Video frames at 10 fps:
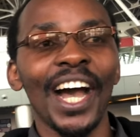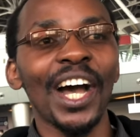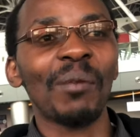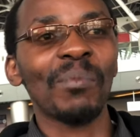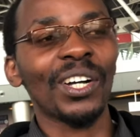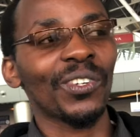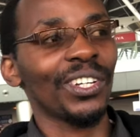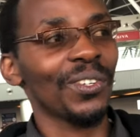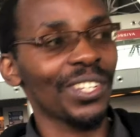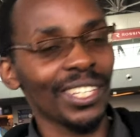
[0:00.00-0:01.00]
I'm
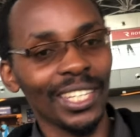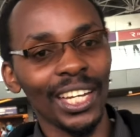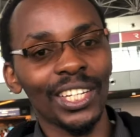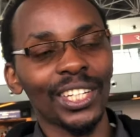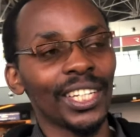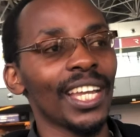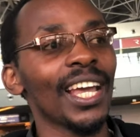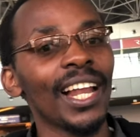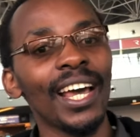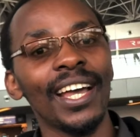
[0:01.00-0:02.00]
actually using Turkish
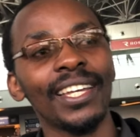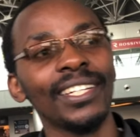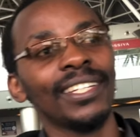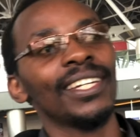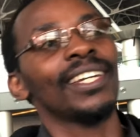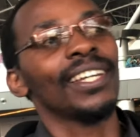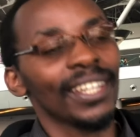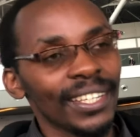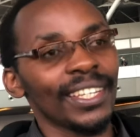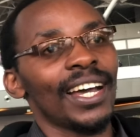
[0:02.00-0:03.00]
Airline.
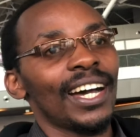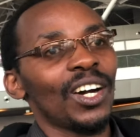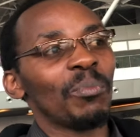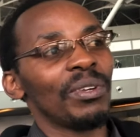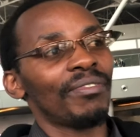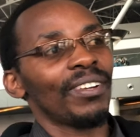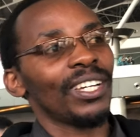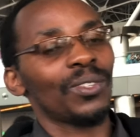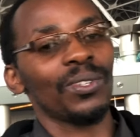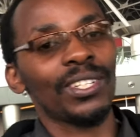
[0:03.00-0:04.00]
Yeah, I'll be
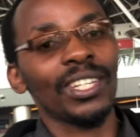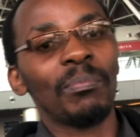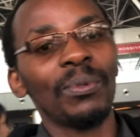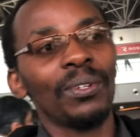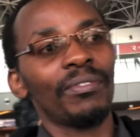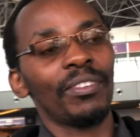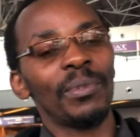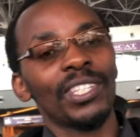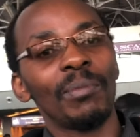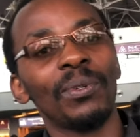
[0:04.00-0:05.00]
flying to Istanbul, from
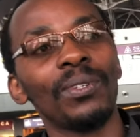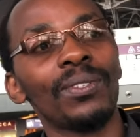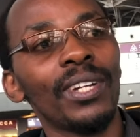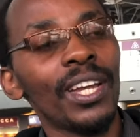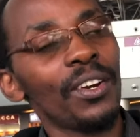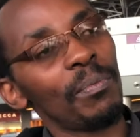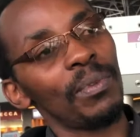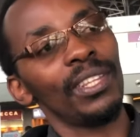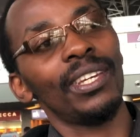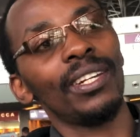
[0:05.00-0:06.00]
Istanbul to
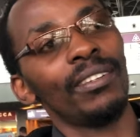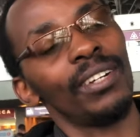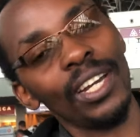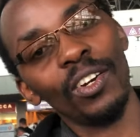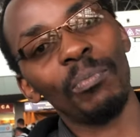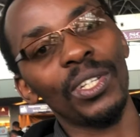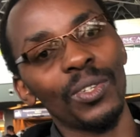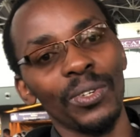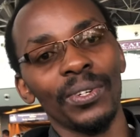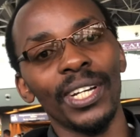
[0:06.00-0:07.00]
Nairobi, then Nairobi
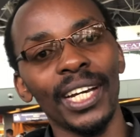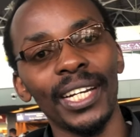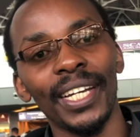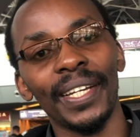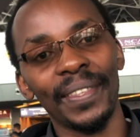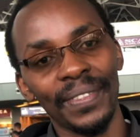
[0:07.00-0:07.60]
to Uganda.